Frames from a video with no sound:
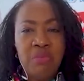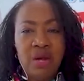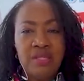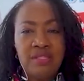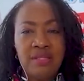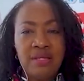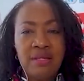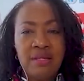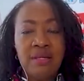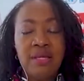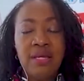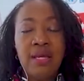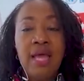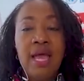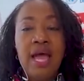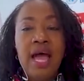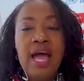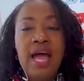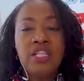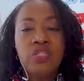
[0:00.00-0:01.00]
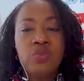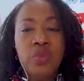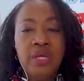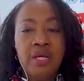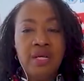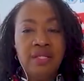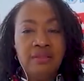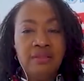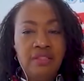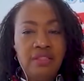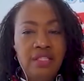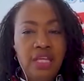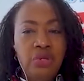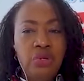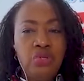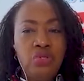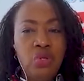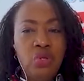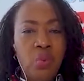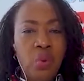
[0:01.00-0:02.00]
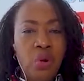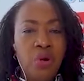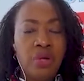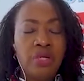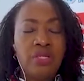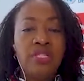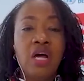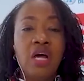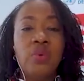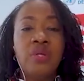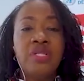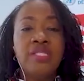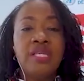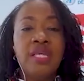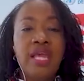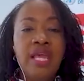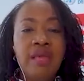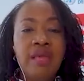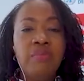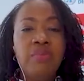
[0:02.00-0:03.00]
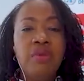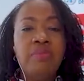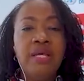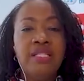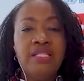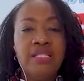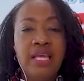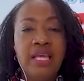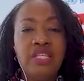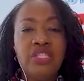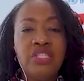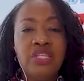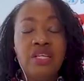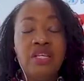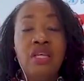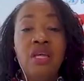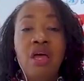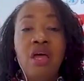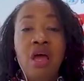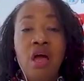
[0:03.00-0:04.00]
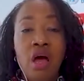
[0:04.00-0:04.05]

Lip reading: Maarten as we continue to work towards the implementation